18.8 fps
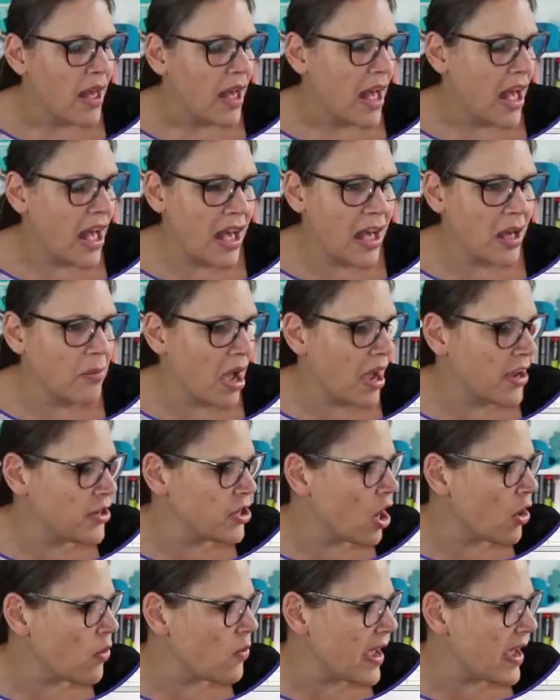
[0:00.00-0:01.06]
I
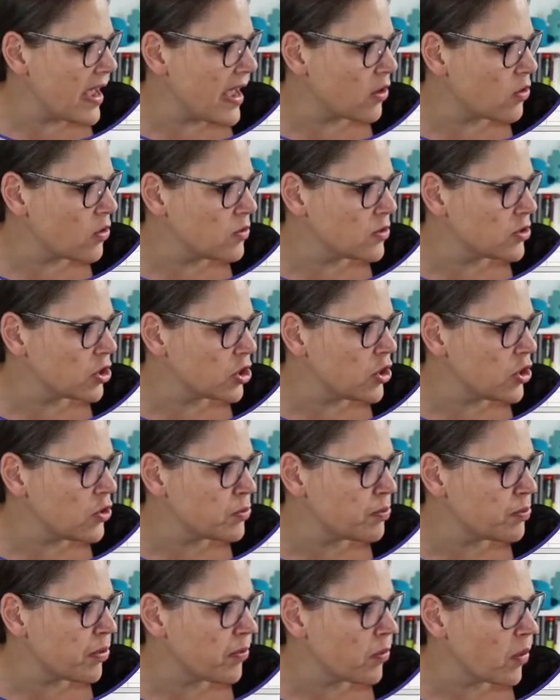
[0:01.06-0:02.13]
know it caused a huge
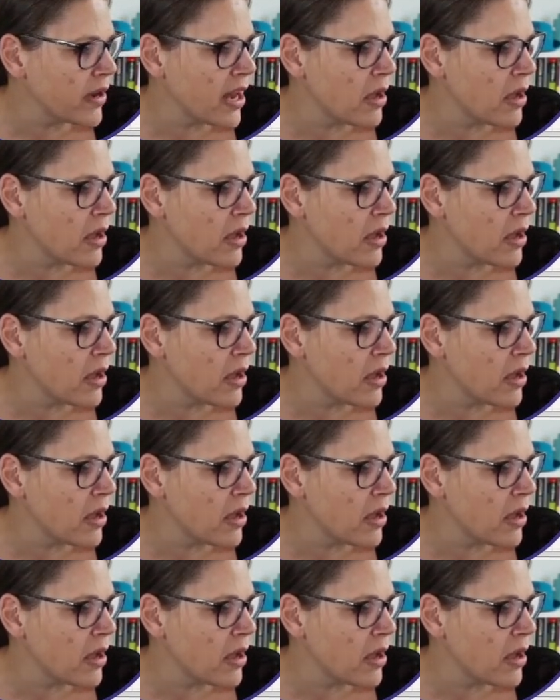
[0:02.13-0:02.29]
problem when